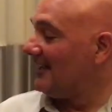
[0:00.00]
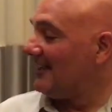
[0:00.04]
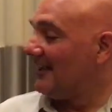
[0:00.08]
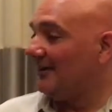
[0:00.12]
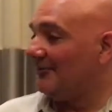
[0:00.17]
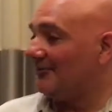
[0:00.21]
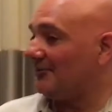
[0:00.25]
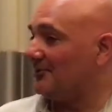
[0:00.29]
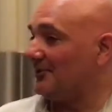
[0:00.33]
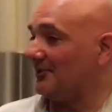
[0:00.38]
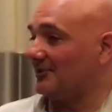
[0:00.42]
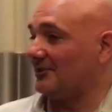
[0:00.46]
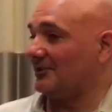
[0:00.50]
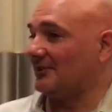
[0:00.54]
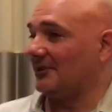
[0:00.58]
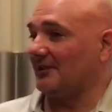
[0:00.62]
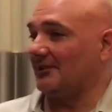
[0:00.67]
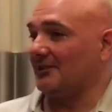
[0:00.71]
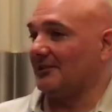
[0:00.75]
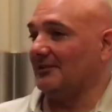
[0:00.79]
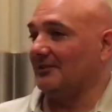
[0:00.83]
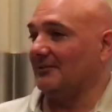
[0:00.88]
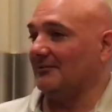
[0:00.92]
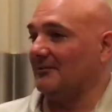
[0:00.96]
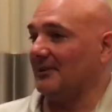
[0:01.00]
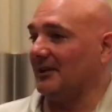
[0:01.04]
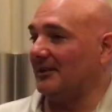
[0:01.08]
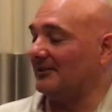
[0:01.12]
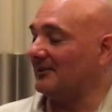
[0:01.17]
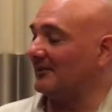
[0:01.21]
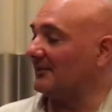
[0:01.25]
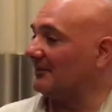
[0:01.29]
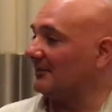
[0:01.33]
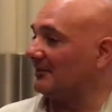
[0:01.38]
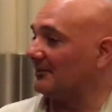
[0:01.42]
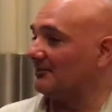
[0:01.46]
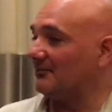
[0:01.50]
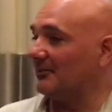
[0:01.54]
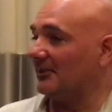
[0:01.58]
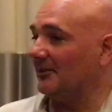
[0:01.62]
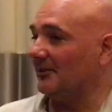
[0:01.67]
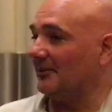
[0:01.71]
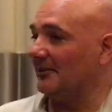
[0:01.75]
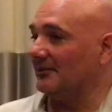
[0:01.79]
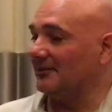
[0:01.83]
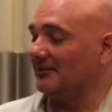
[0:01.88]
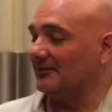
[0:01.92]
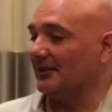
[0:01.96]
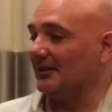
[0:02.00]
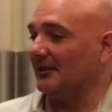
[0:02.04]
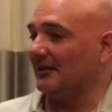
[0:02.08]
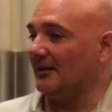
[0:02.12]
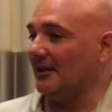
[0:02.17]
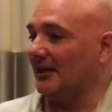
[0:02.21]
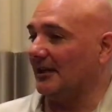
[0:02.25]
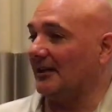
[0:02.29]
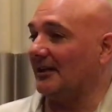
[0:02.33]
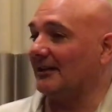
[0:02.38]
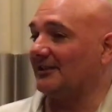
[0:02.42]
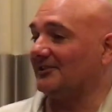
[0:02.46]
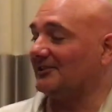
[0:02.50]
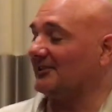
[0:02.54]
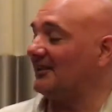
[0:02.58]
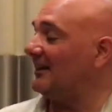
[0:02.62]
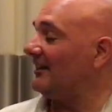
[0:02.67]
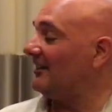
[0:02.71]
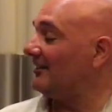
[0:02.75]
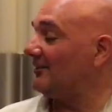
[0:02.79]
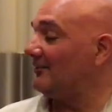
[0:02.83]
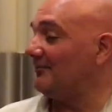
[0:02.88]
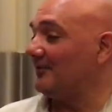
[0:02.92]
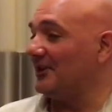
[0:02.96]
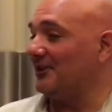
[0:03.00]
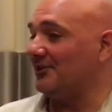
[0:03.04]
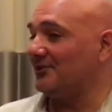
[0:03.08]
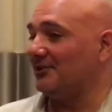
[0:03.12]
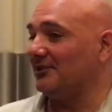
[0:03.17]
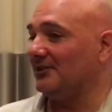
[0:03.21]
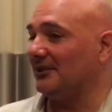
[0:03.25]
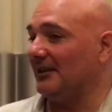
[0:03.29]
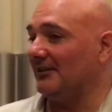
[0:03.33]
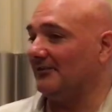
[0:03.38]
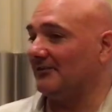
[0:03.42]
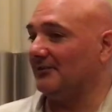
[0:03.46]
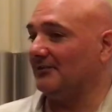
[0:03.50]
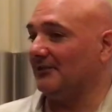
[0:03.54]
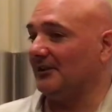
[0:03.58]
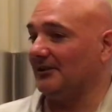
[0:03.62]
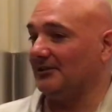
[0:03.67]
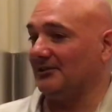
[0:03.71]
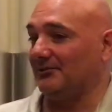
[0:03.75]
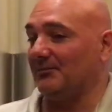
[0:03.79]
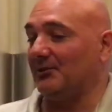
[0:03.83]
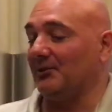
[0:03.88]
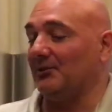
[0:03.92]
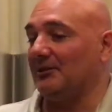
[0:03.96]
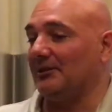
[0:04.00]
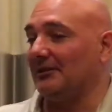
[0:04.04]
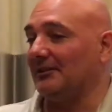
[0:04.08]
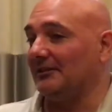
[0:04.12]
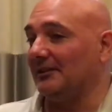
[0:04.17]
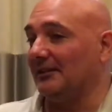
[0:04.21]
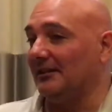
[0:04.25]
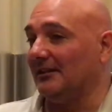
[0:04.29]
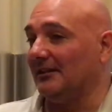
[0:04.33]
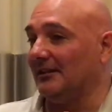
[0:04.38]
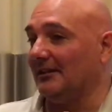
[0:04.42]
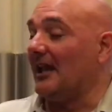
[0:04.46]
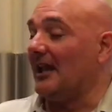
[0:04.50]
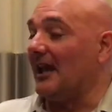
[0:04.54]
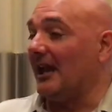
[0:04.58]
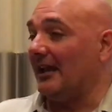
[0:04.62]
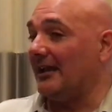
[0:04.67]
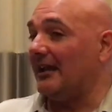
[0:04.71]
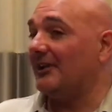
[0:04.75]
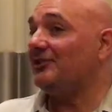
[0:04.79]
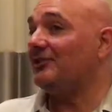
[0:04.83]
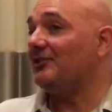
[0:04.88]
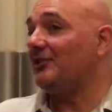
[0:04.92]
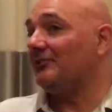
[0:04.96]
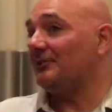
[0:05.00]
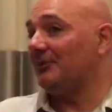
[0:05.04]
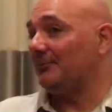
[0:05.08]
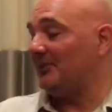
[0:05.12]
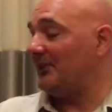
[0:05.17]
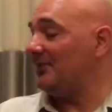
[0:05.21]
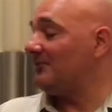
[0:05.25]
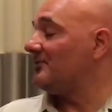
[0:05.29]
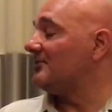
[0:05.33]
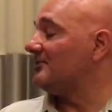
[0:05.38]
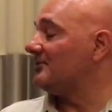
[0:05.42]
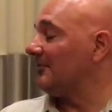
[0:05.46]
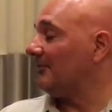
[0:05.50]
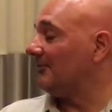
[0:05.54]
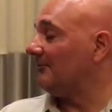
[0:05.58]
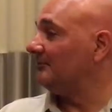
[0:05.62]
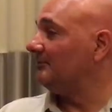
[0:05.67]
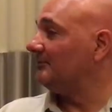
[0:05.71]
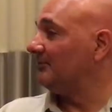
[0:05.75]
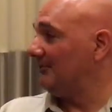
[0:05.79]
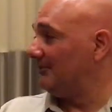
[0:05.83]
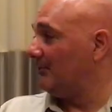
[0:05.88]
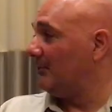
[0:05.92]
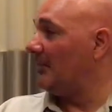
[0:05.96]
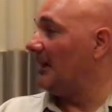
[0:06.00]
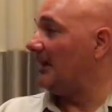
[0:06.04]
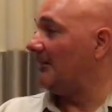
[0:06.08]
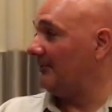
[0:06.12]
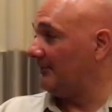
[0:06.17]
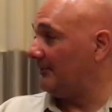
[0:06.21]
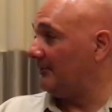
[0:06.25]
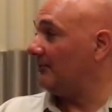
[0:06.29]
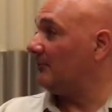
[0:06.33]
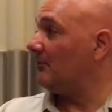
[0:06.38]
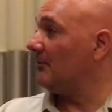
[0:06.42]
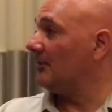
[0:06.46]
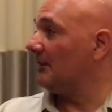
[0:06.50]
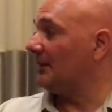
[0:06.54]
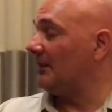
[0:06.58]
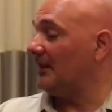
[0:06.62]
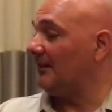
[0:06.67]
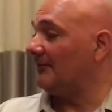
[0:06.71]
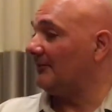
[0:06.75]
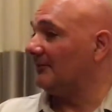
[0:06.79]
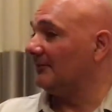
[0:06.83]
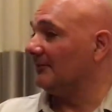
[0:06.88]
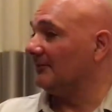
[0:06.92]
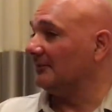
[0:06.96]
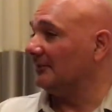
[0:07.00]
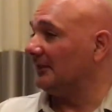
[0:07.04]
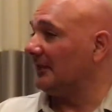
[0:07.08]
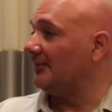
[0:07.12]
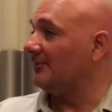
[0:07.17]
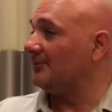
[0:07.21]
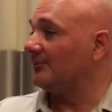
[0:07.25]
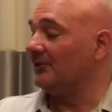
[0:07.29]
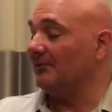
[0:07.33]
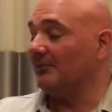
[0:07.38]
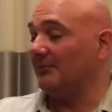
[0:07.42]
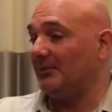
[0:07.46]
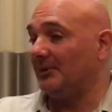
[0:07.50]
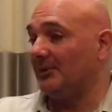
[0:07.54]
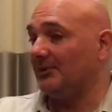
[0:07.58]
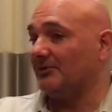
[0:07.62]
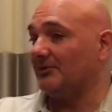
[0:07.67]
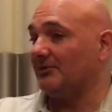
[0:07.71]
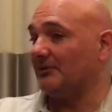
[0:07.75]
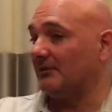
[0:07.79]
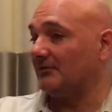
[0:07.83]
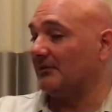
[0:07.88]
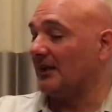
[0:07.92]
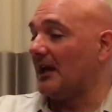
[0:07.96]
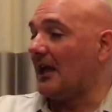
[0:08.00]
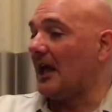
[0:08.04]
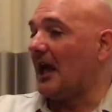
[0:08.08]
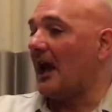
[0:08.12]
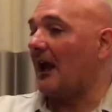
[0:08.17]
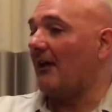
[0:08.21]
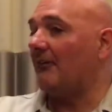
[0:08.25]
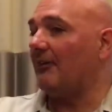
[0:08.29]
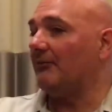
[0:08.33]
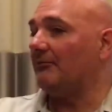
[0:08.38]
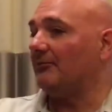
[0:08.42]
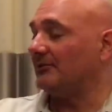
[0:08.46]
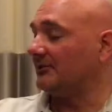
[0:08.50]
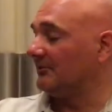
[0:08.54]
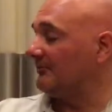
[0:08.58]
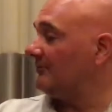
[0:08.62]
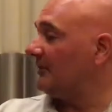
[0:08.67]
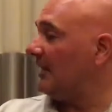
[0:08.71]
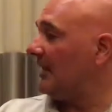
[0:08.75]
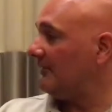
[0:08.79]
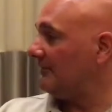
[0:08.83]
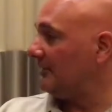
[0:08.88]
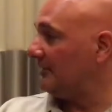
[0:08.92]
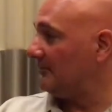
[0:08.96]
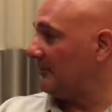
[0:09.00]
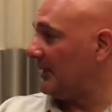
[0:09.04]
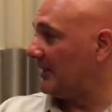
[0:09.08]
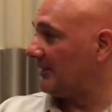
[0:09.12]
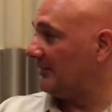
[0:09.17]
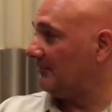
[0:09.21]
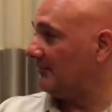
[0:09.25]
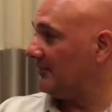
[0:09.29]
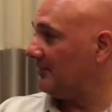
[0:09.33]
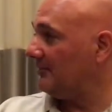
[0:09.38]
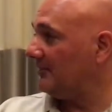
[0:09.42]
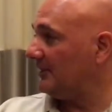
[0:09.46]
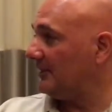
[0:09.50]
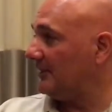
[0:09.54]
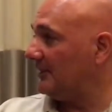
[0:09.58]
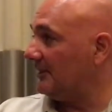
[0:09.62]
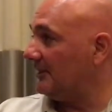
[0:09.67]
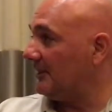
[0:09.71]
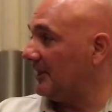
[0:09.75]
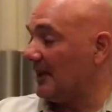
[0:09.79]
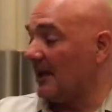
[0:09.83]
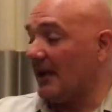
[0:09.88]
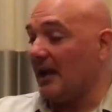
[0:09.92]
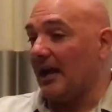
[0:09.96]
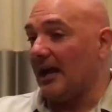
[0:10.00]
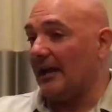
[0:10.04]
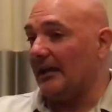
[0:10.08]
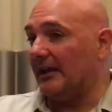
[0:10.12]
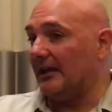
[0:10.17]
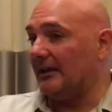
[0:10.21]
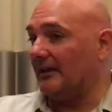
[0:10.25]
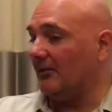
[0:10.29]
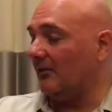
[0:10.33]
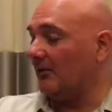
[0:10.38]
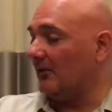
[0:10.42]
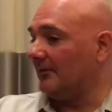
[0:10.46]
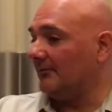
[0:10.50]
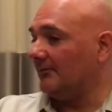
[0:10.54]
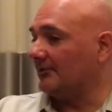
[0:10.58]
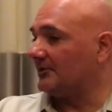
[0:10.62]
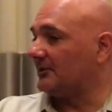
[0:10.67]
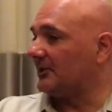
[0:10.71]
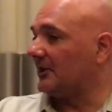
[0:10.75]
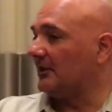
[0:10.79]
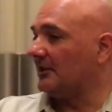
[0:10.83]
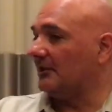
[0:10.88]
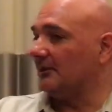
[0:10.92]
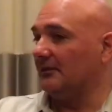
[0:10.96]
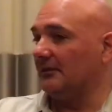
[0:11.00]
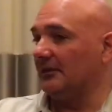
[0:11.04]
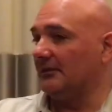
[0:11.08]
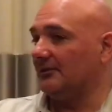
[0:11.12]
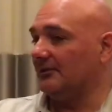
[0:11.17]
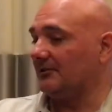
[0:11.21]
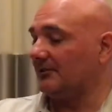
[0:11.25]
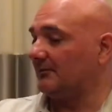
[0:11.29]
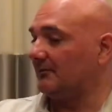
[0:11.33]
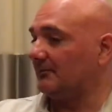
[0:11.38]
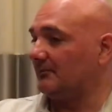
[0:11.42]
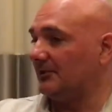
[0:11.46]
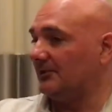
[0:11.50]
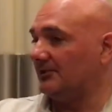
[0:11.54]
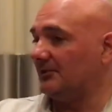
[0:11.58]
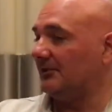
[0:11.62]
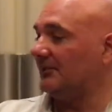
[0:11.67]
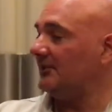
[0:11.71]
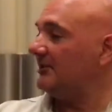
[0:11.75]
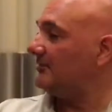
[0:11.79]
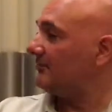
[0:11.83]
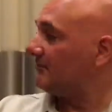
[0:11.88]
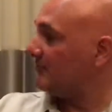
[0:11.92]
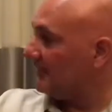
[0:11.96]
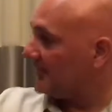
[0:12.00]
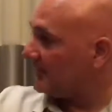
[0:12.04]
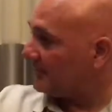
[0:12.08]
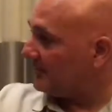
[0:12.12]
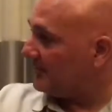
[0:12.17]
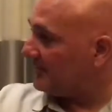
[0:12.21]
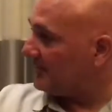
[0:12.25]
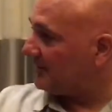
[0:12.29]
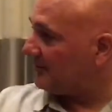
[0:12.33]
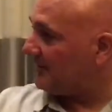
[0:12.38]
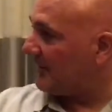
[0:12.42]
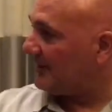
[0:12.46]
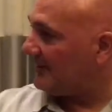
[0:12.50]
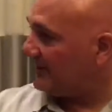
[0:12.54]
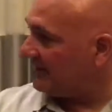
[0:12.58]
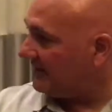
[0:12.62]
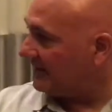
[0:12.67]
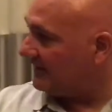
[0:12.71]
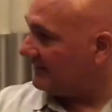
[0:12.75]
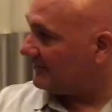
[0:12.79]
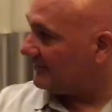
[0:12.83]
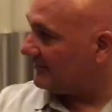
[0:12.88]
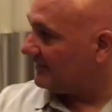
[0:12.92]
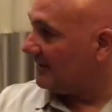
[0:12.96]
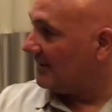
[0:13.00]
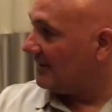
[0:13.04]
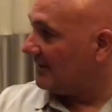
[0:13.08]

It was just such an amazing experience, and I got a standing ovation after I spoke. And they showed the pictures of my before and after, and they showed the pictures of how I was involved in my community. And then all of a sudden, this disease brings me to my knees.